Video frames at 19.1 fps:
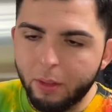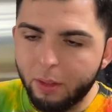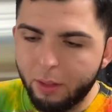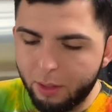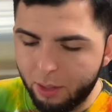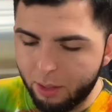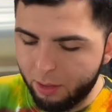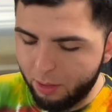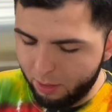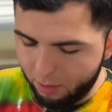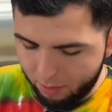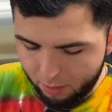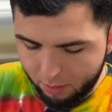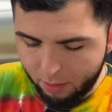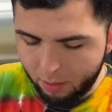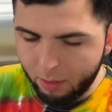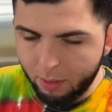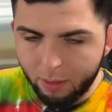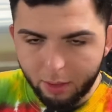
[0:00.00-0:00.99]
Just
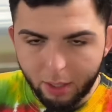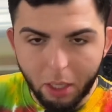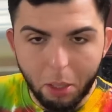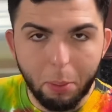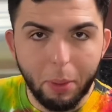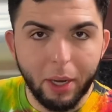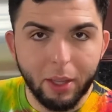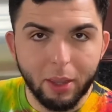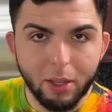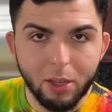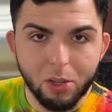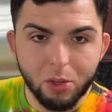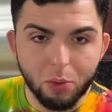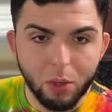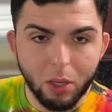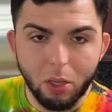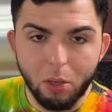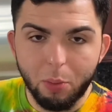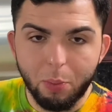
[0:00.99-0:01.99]
think about it this
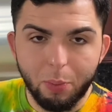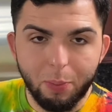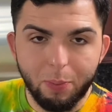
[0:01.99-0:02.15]
way.